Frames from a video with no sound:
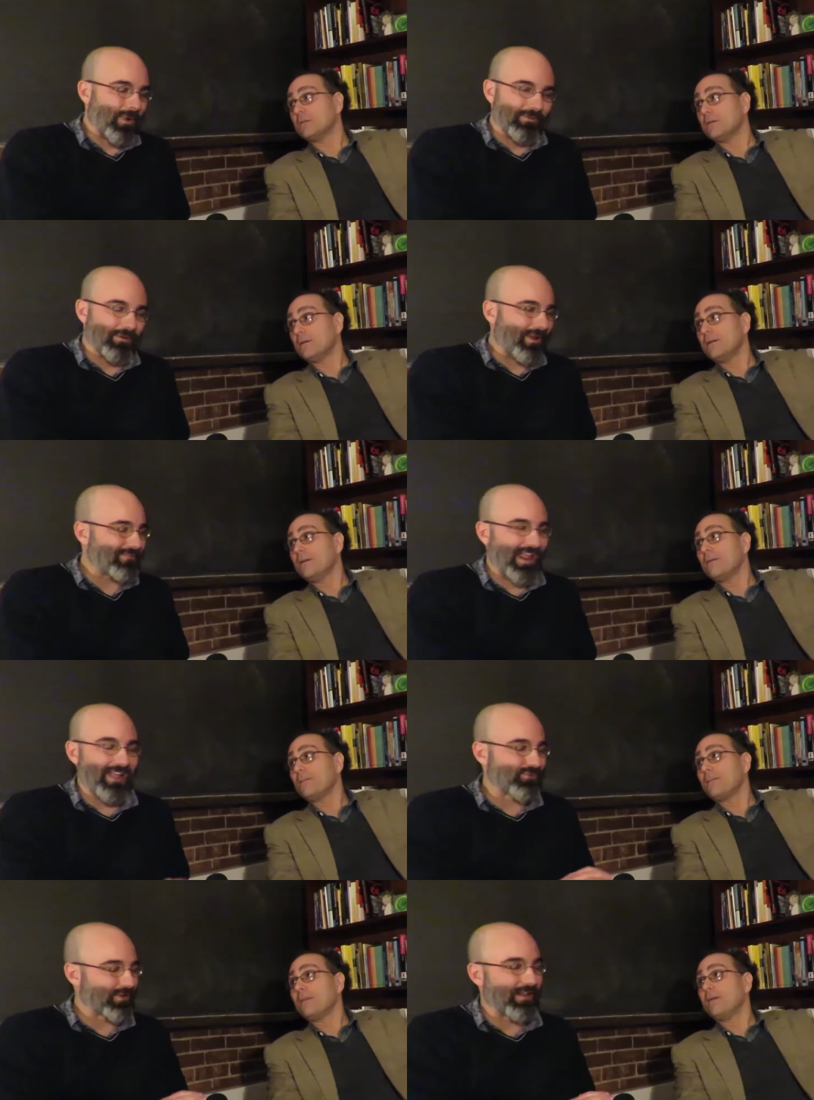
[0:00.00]
Speaker 1: Right. You don't have to
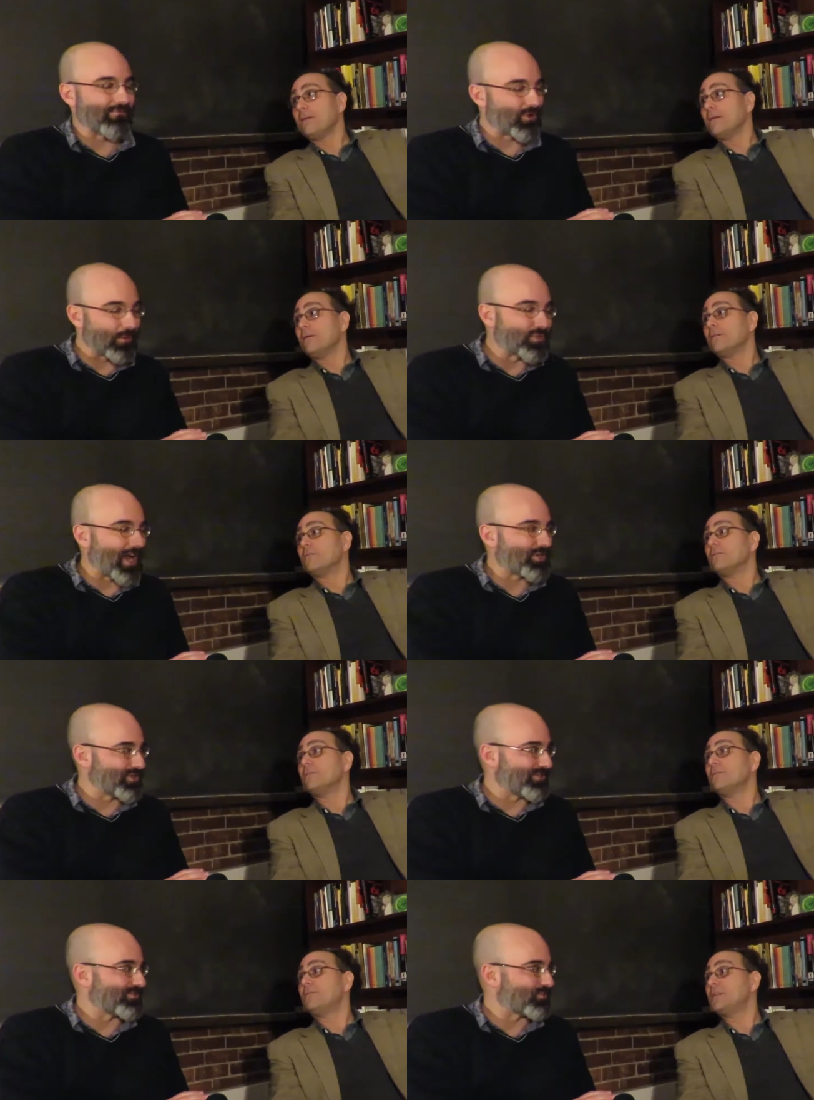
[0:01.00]
answer any of their
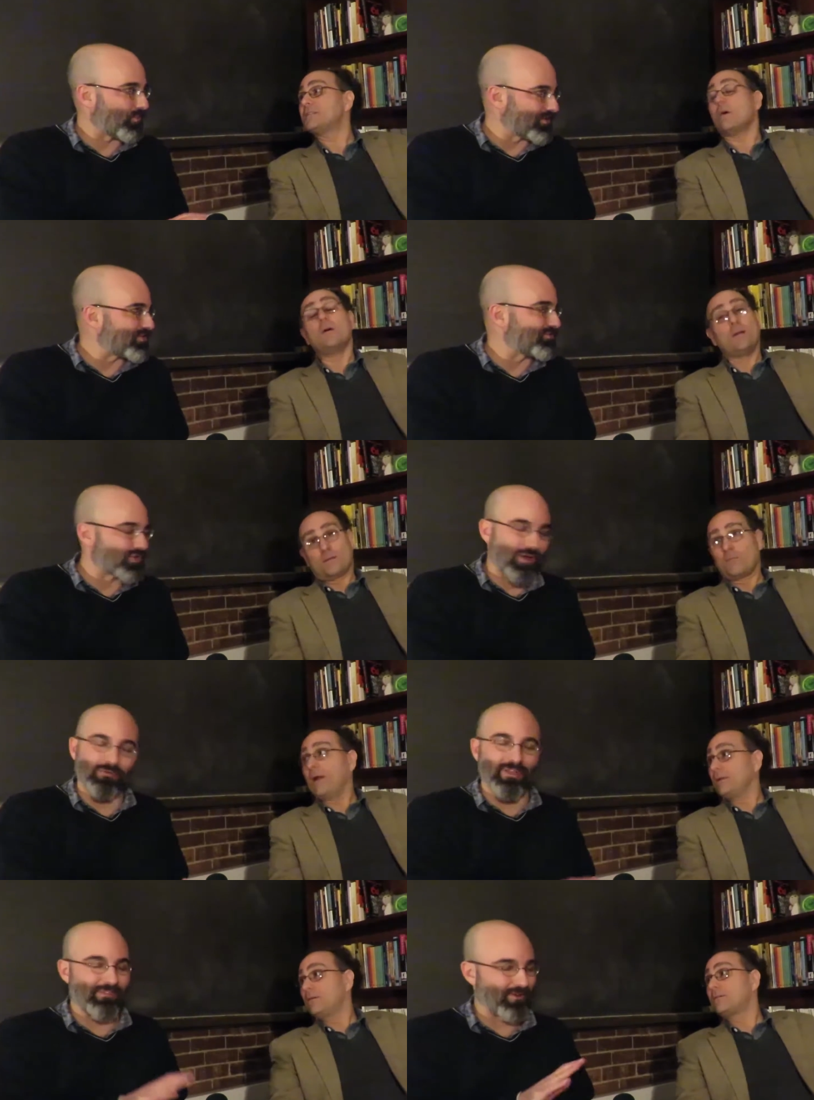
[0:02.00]
objections this, once you've shown
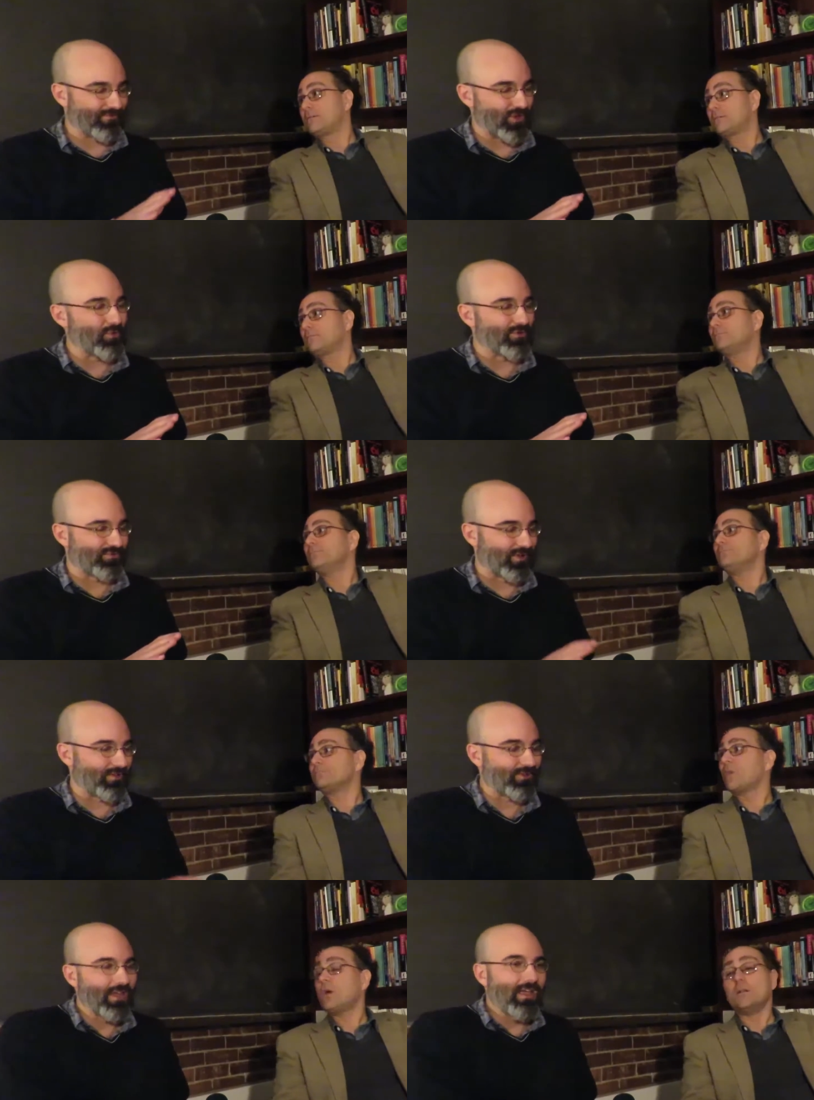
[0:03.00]
right. that their view is
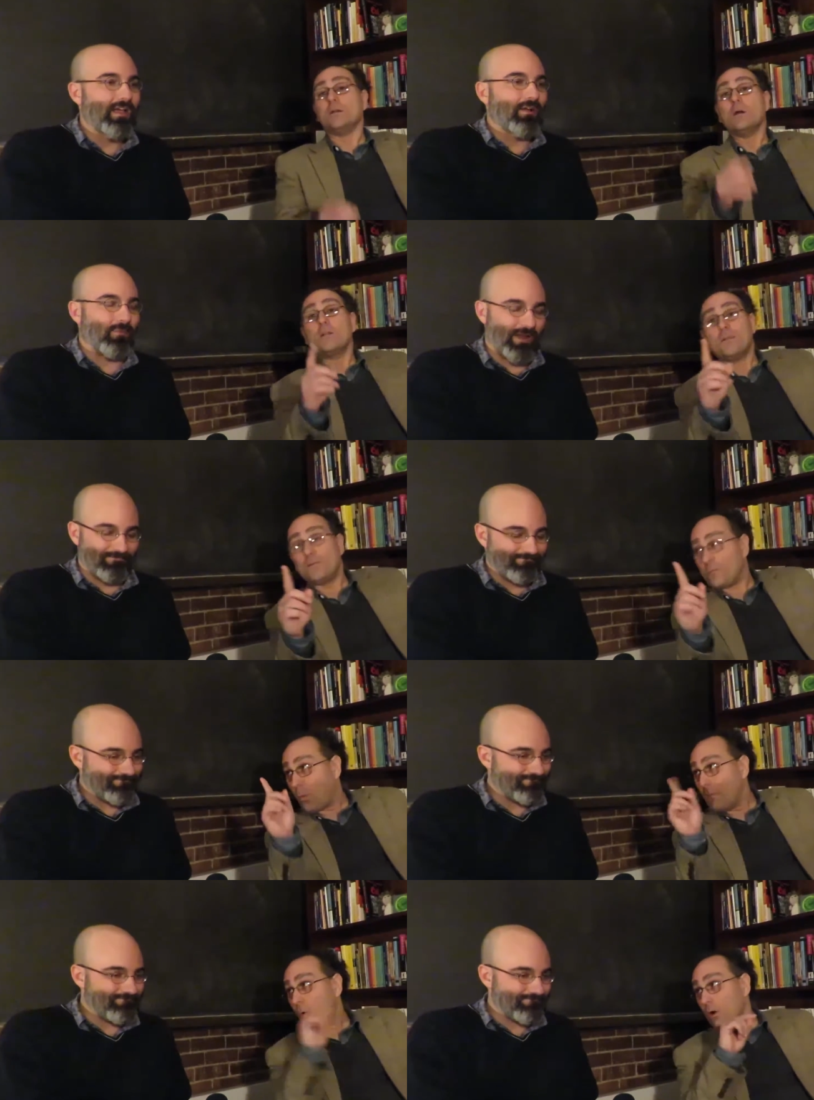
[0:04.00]
false.
Speaker 2: Good. Right.
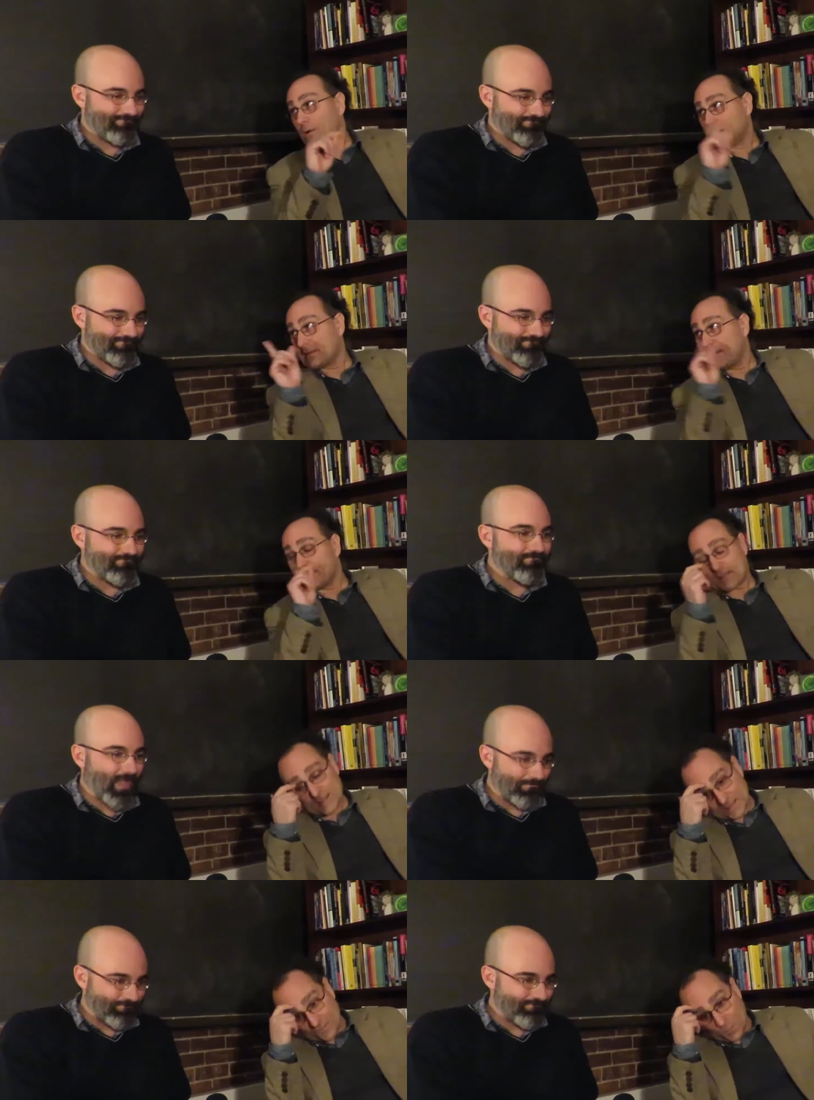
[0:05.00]
One more is is, yep.
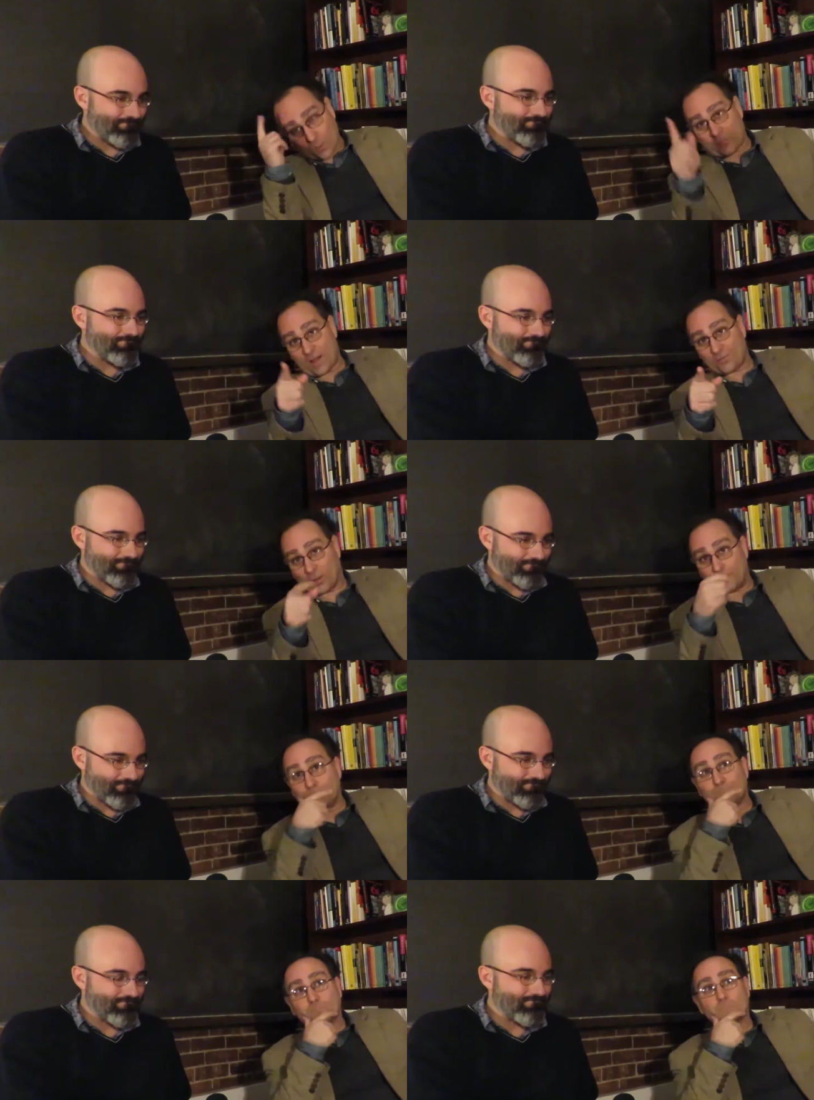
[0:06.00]
is even more prevalent.
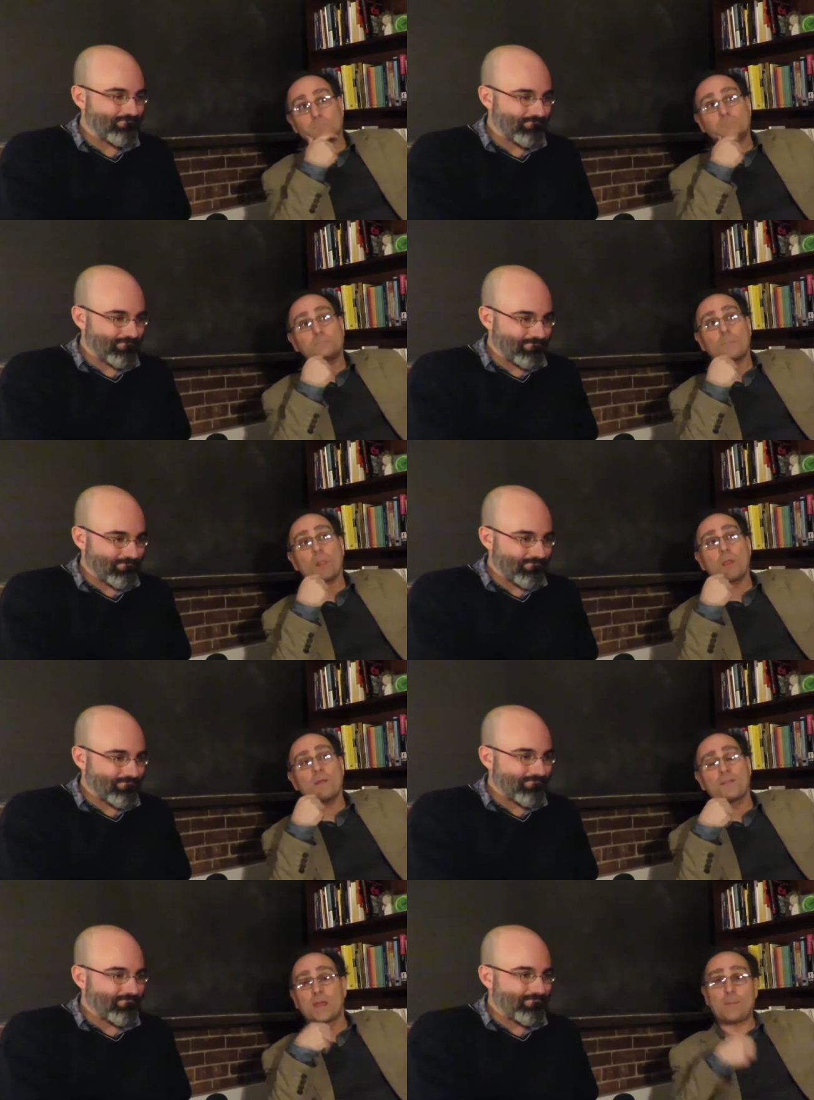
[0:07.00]

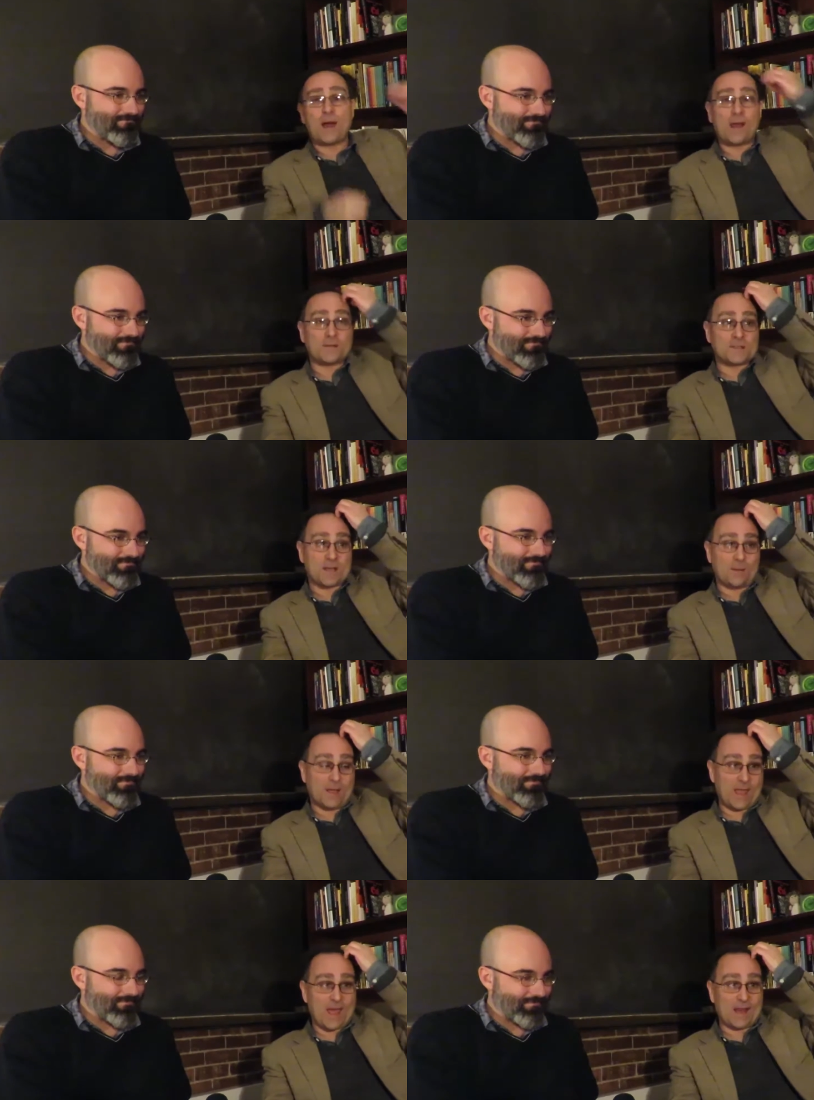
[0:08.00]
Think about how some,
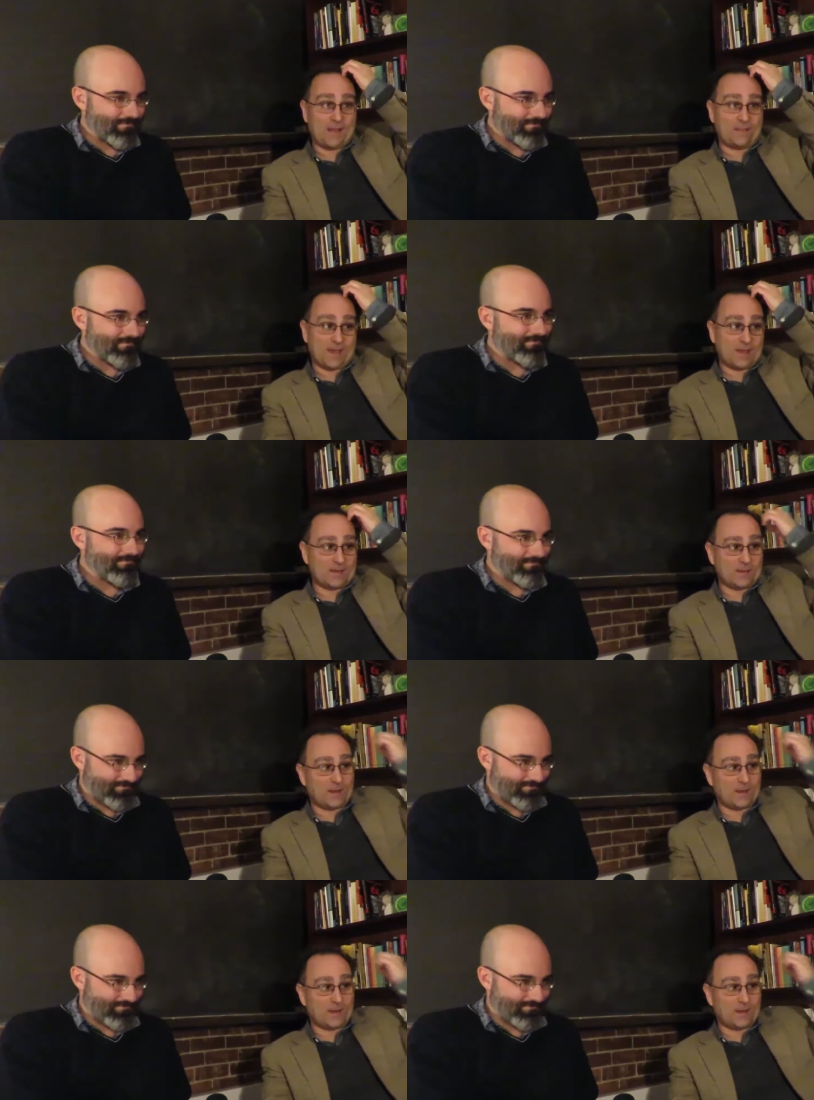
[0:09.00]
again, I think